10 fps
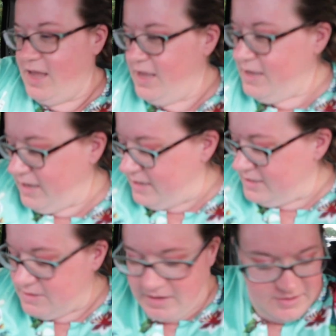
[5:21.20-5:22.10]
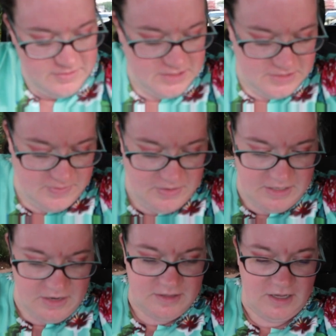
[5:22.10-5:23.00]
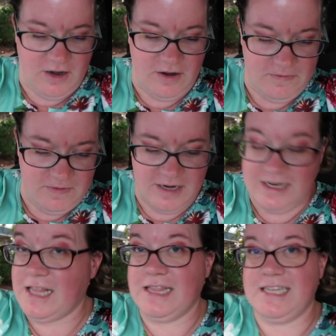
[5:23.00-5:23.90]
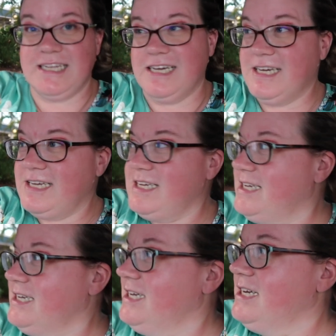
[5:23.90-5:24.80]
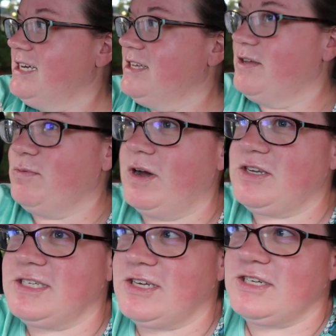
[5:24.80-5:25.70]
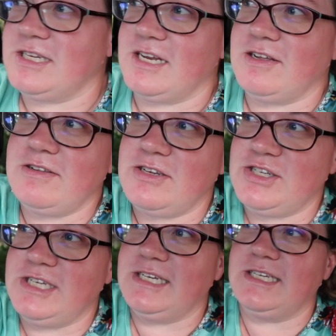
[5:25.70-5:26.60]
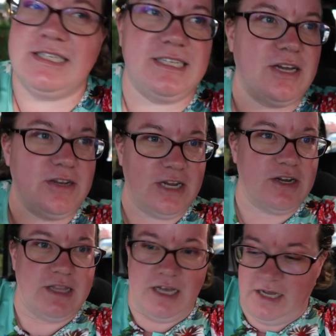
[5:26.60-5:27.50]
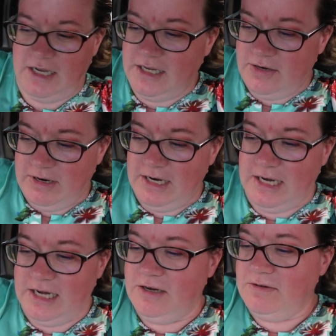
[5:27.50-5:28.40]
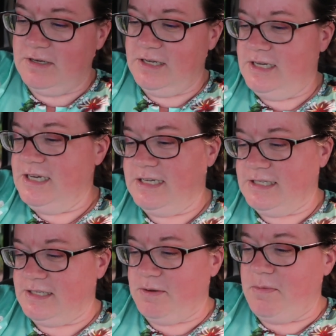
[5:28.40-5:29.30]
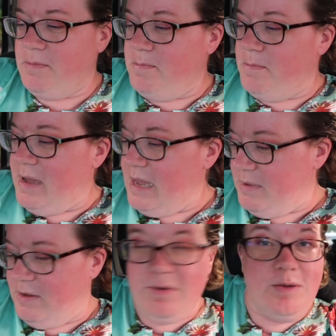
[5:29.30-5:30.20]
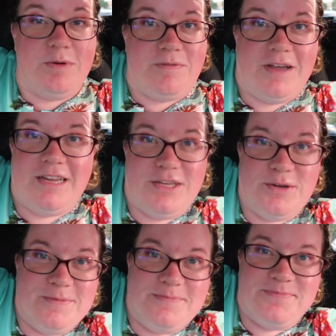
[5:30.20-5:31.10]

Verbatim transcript: And I just found out that our friend Lydia that watches our channel, she is down here in Lahaina right now. We should get this trash so out. maybe we will find you.